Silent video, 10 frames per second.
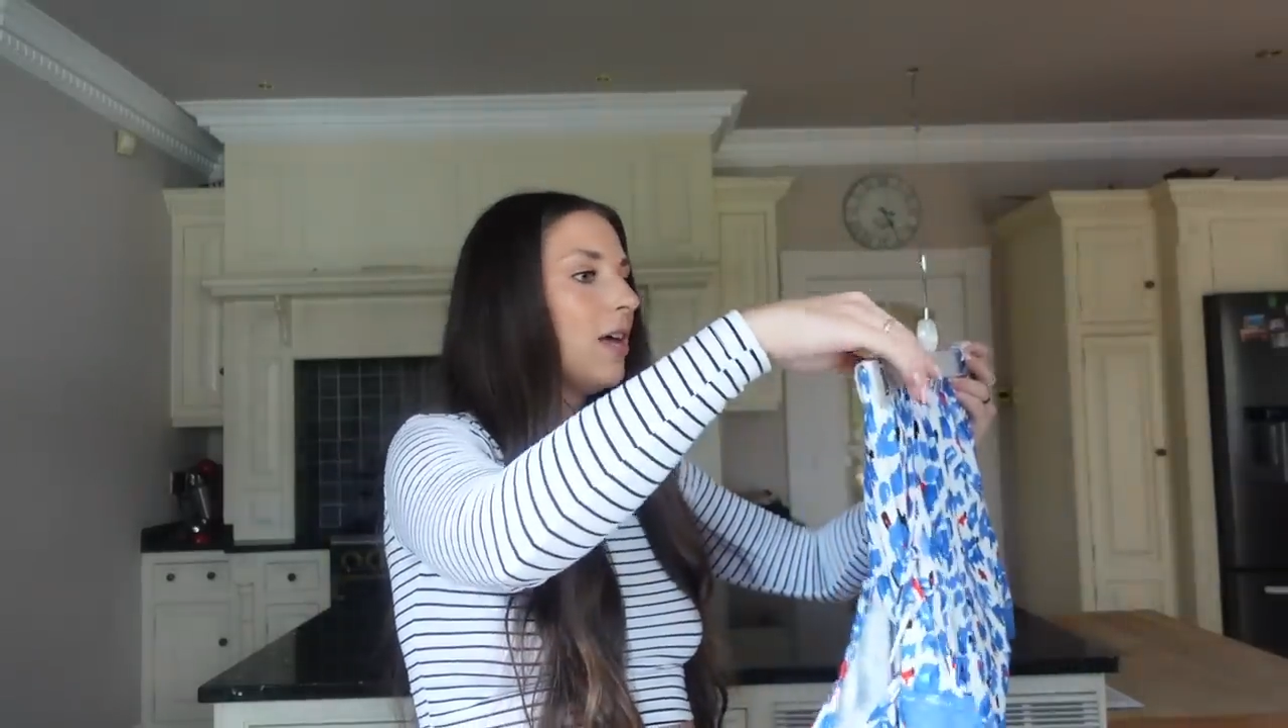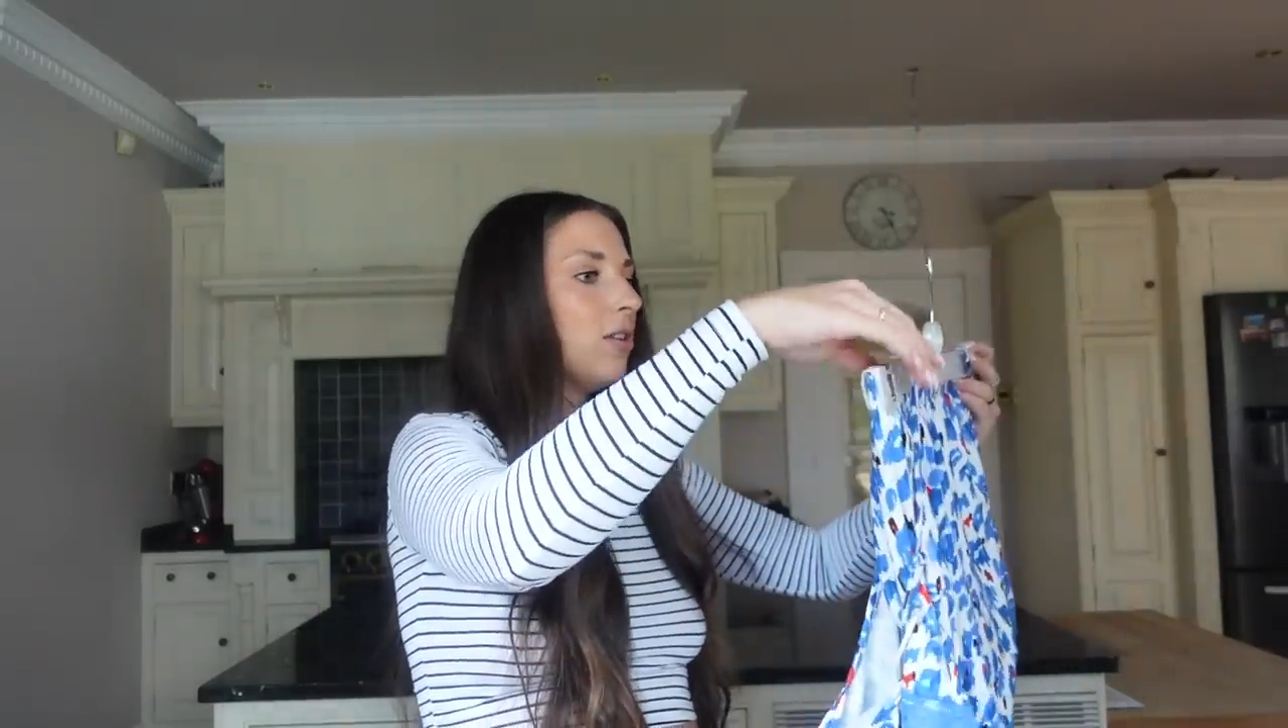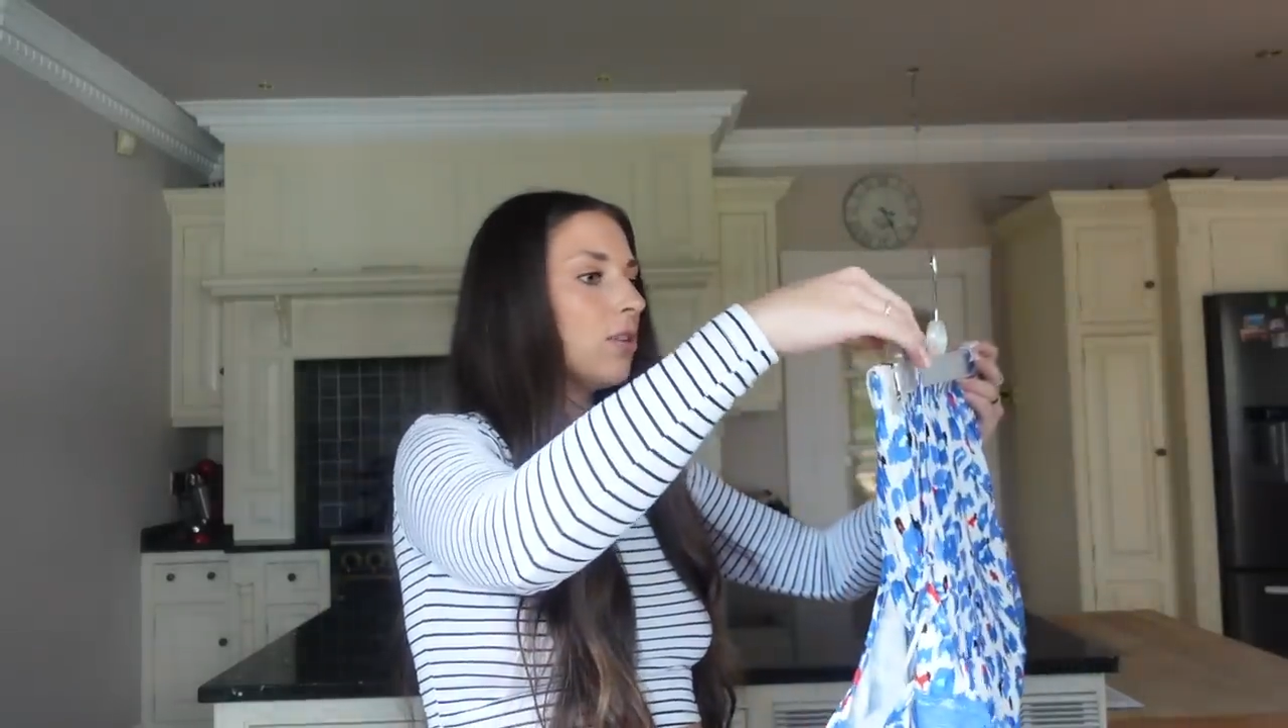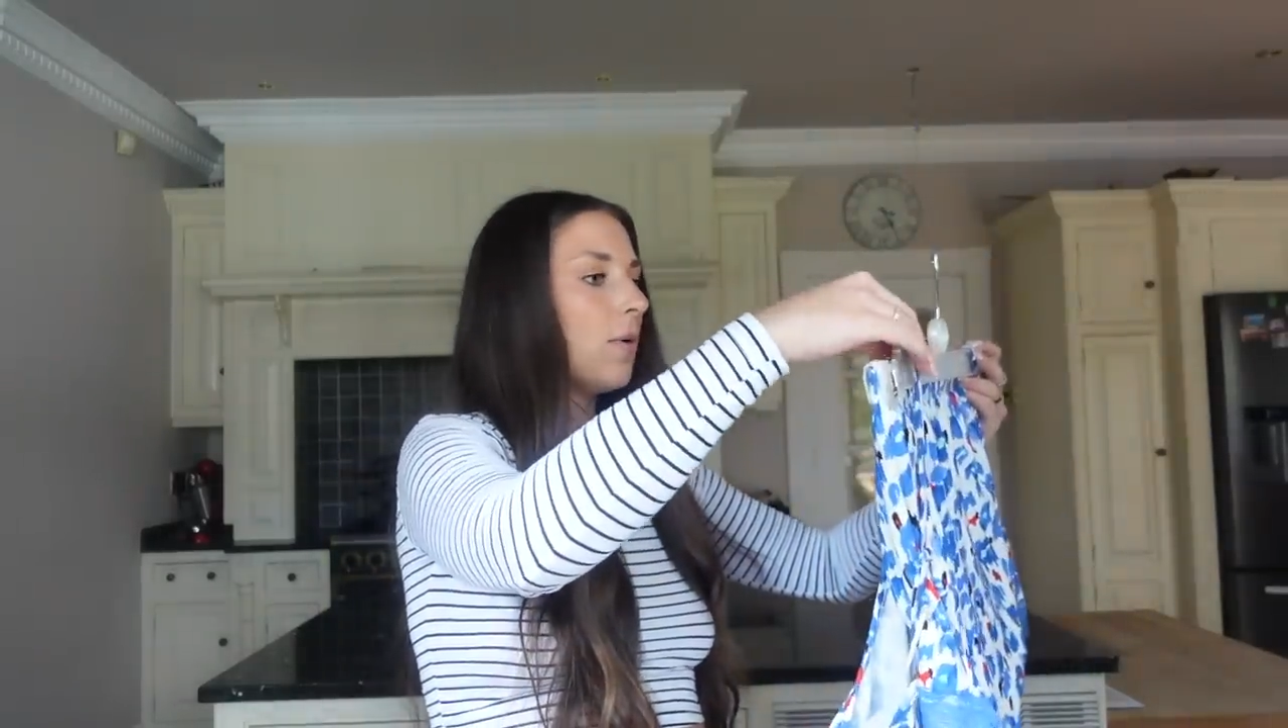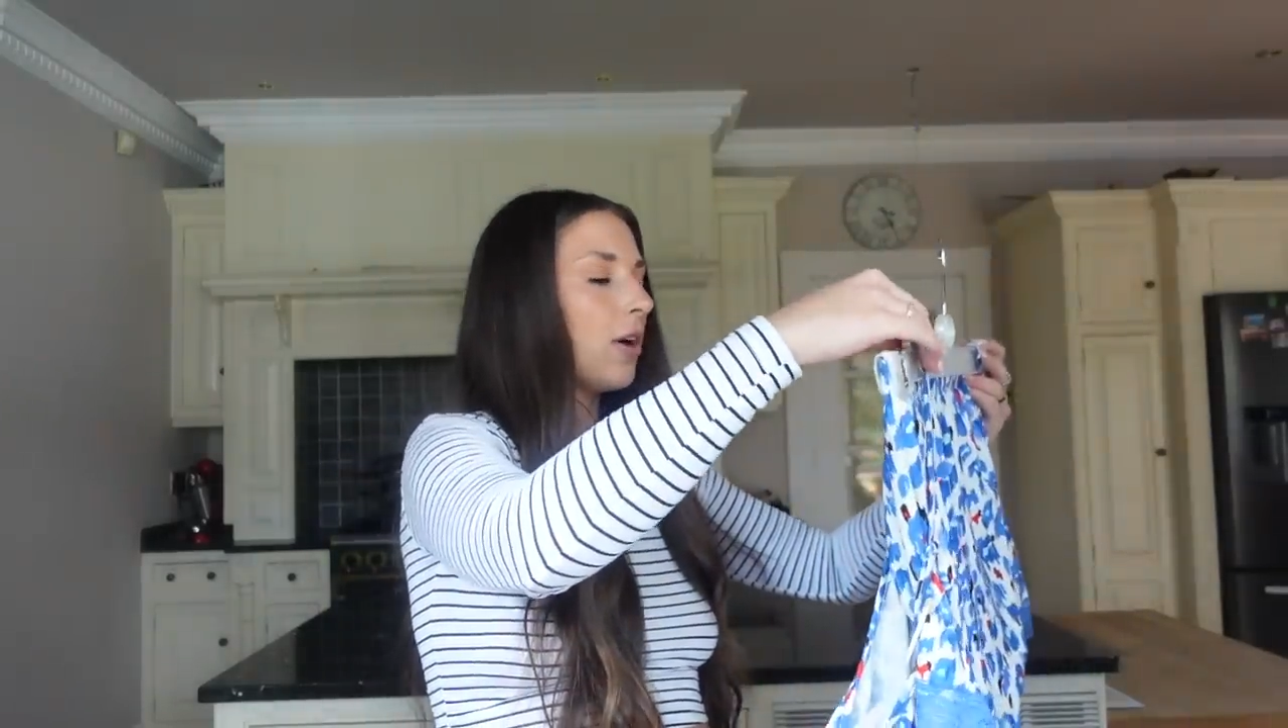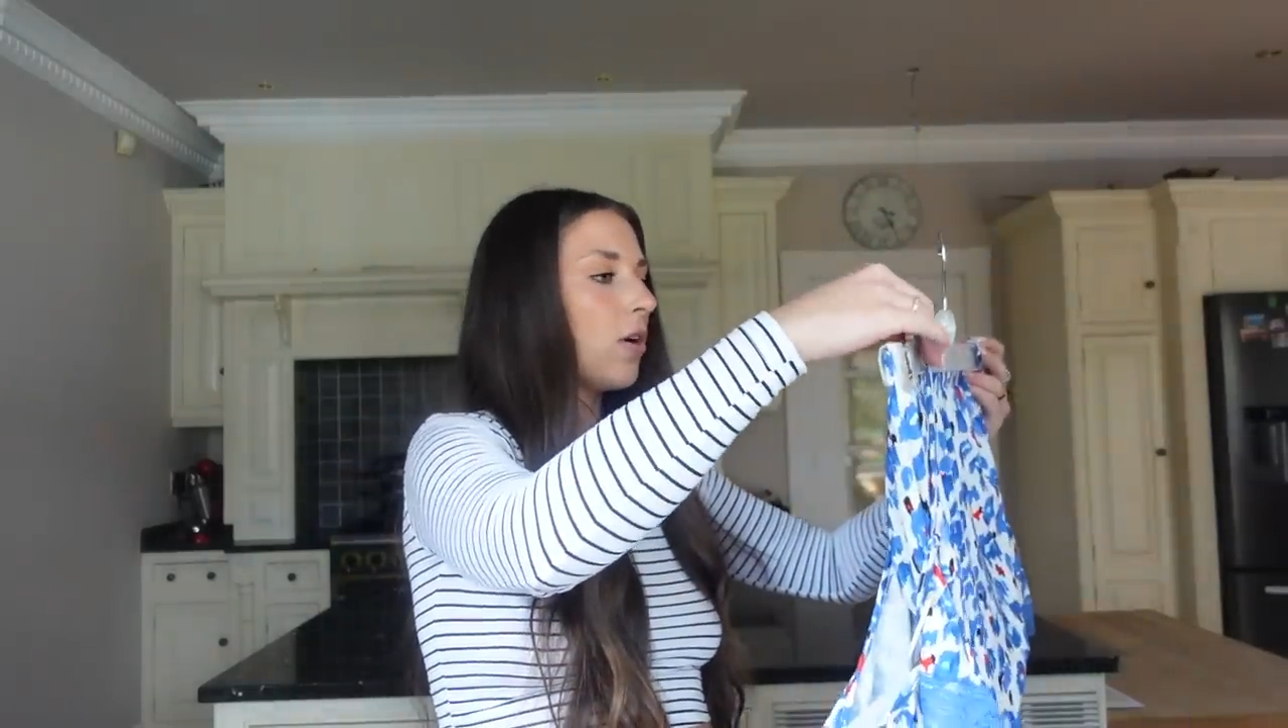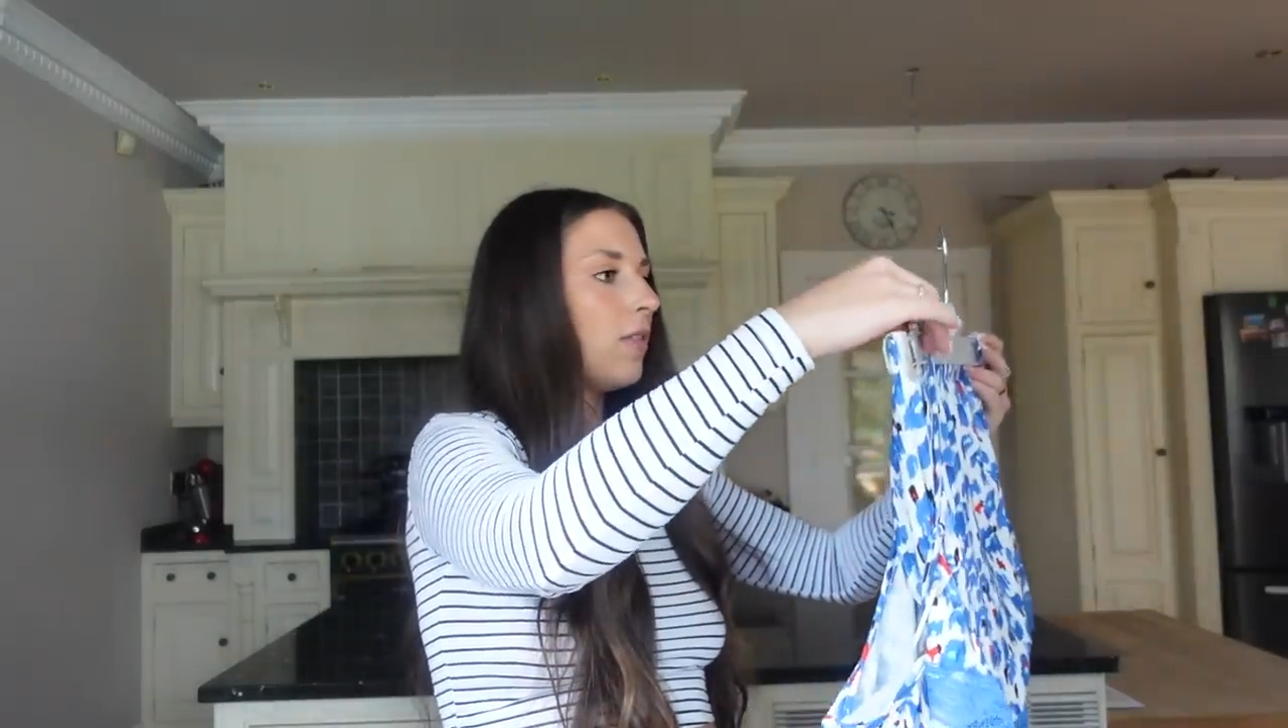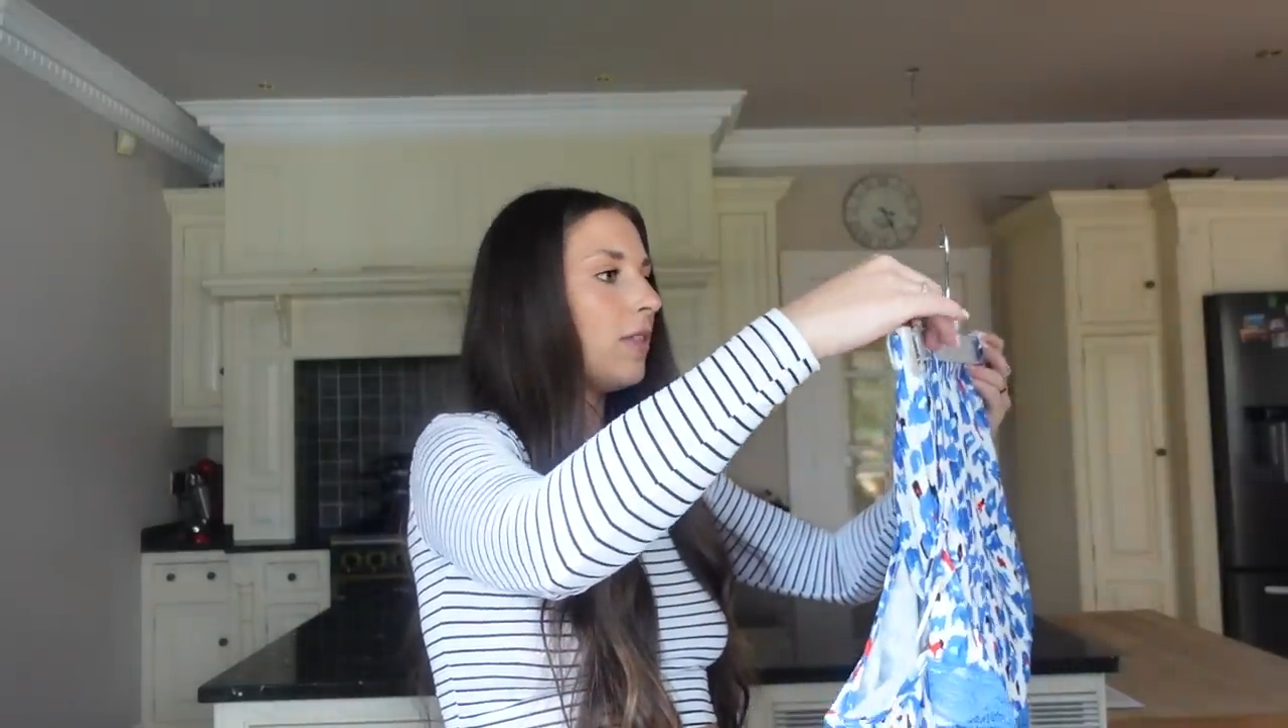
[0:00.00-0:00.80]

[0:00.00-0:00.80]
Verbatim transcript: So I got